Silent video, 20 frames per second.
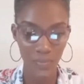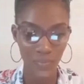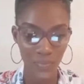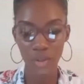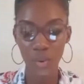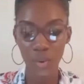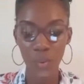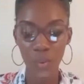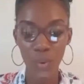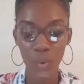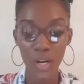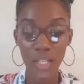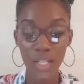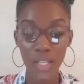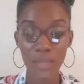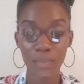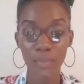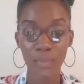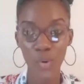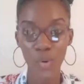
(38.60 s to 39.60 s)
who works
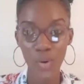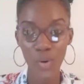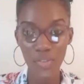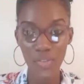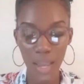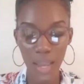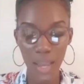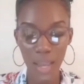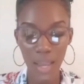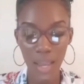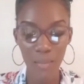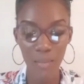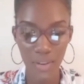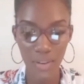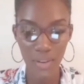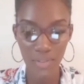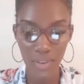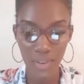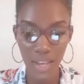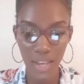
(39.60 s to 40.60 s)
both in
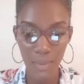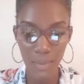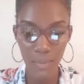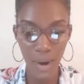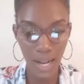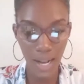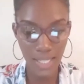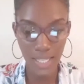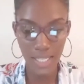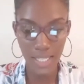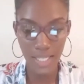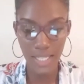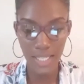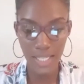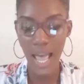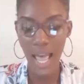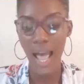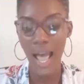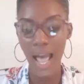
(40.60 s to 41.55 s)
private practice